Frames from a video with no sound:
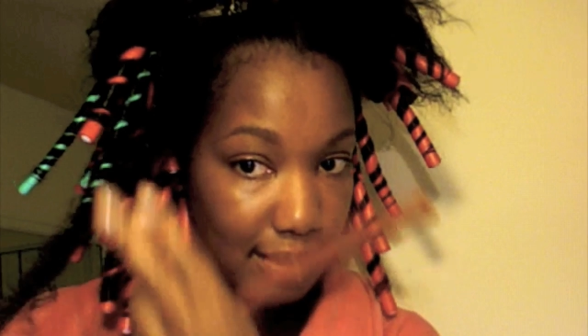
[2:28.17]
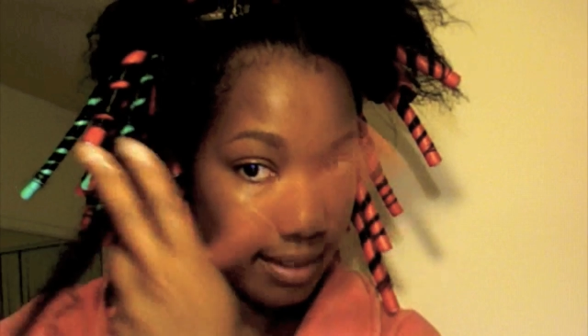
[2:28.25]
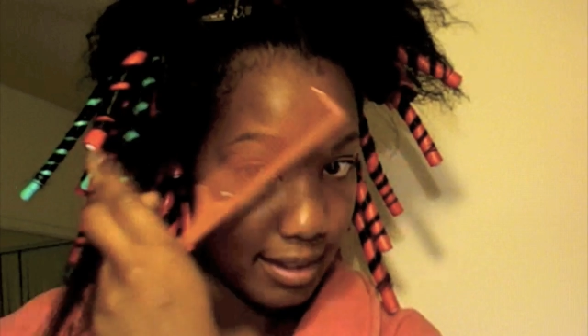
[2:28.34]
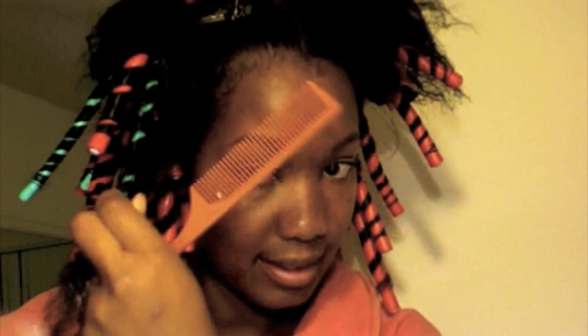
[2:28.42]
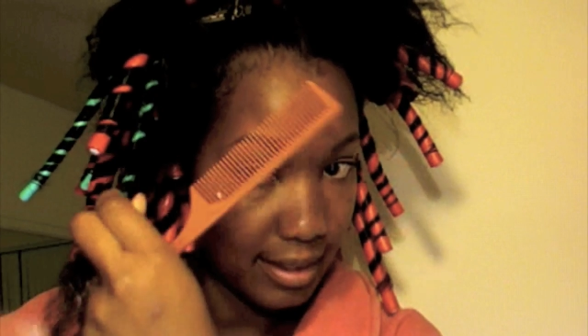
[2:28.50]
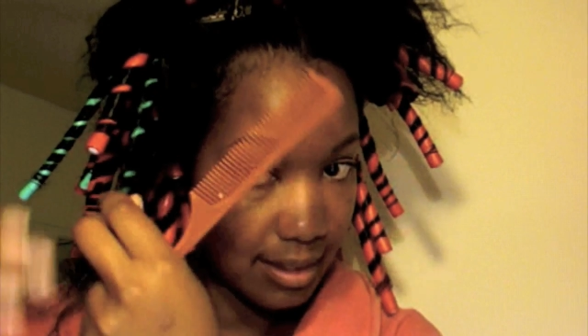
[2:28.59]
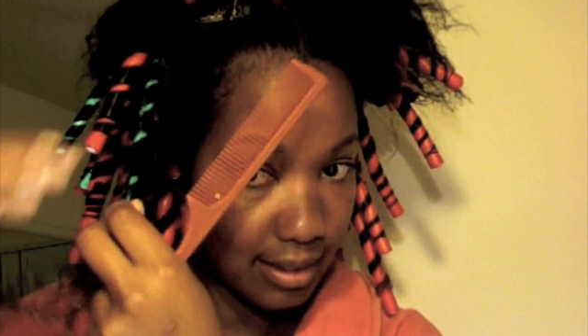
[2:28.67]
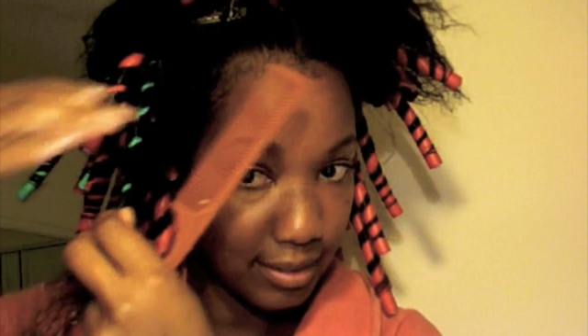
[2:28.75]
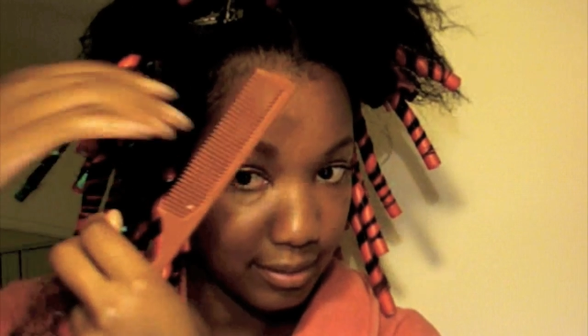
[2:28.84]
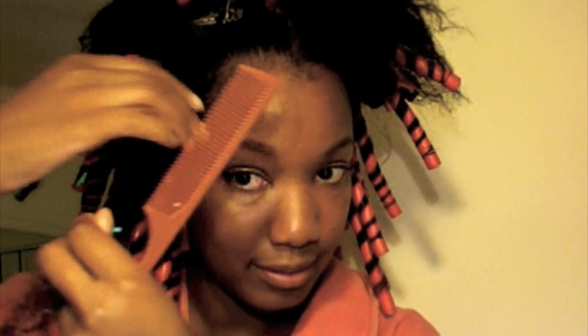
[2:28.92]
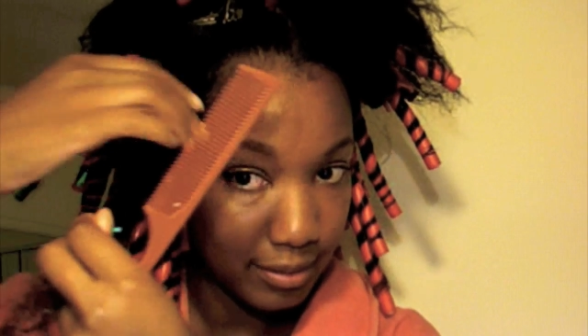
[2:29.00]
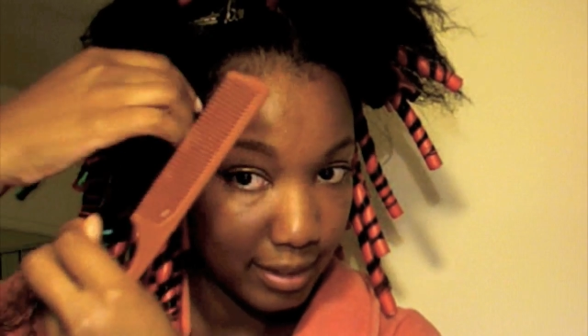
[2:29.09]
a
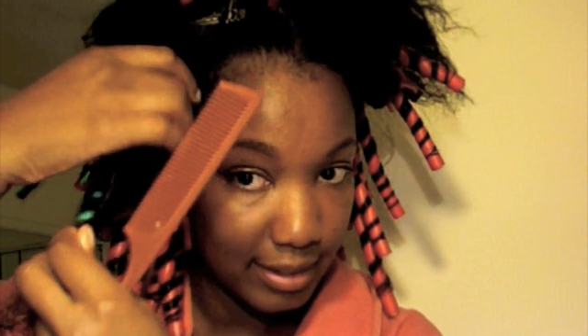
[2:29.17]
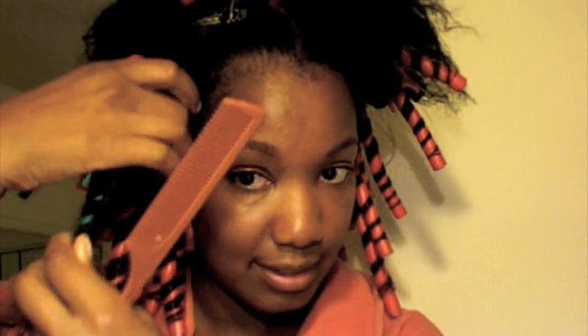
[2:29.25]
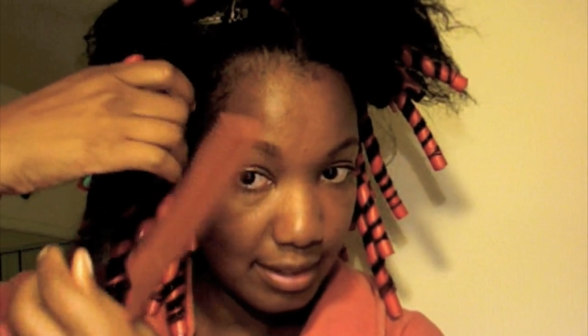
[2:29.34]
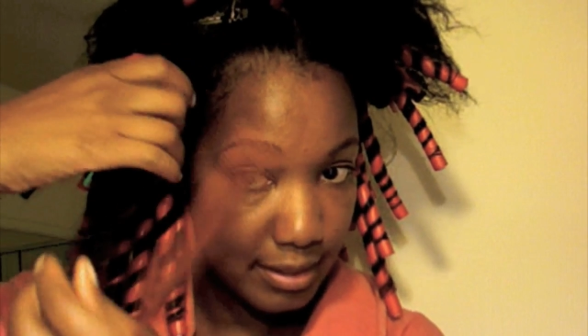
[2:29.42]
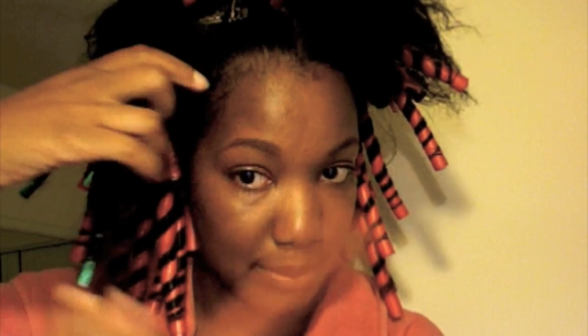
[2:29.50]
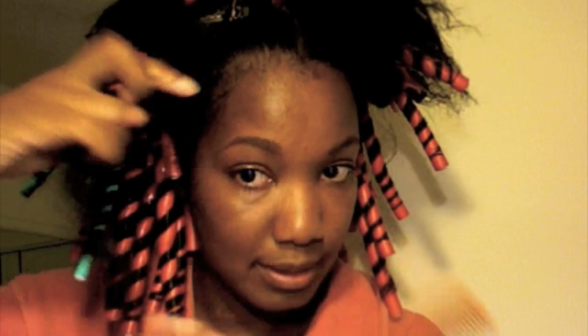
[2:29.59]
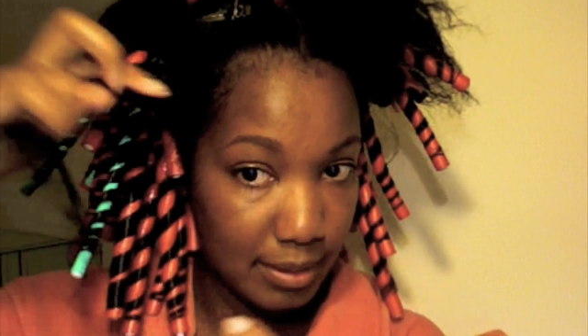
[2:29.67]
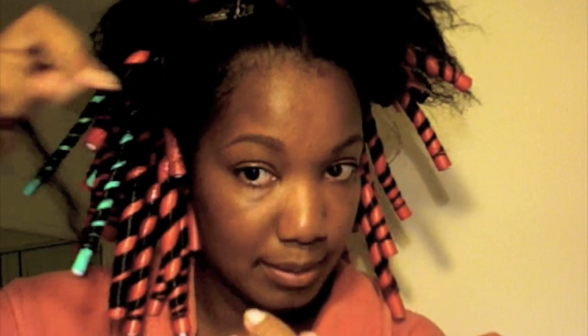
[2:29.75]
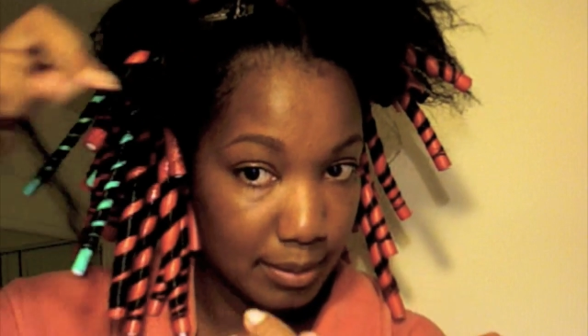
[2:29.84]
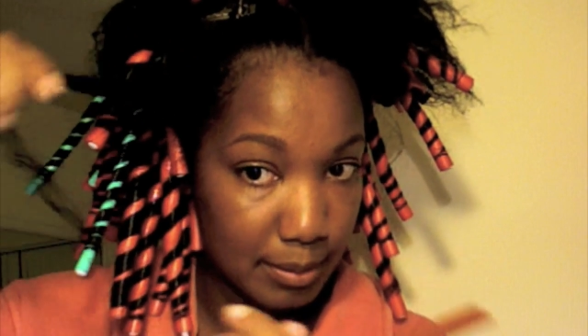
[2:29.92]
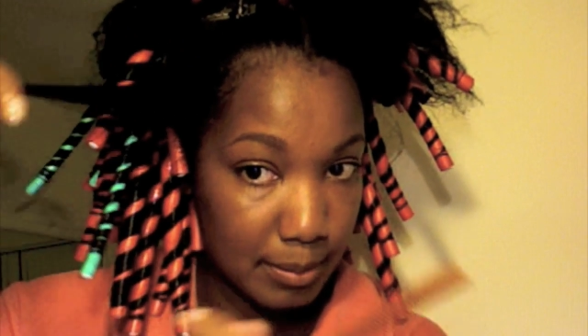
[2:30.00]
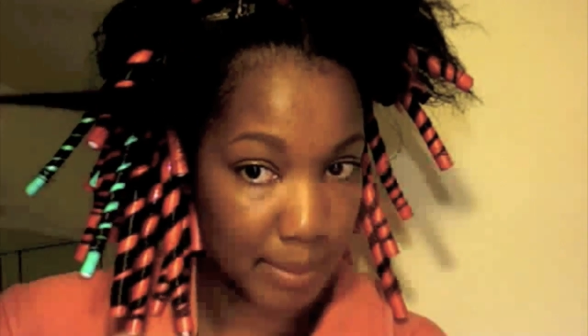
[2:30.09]
rat tail
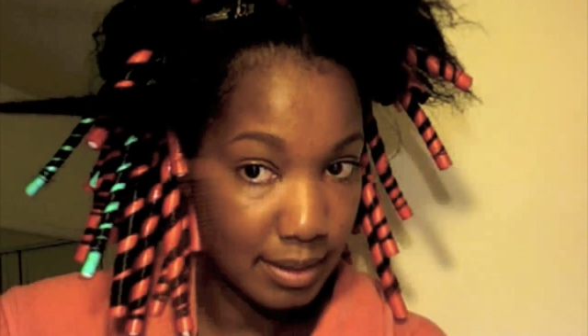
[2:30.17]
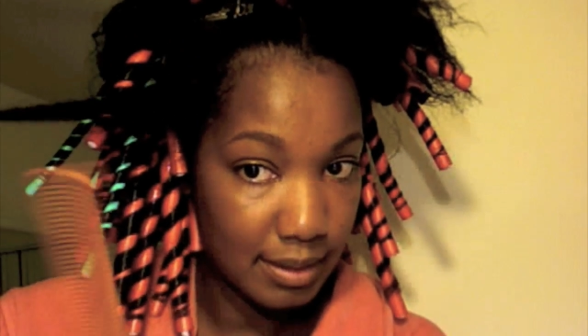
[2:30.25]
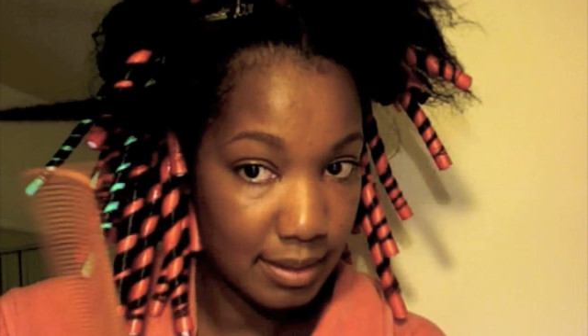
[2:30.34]
comb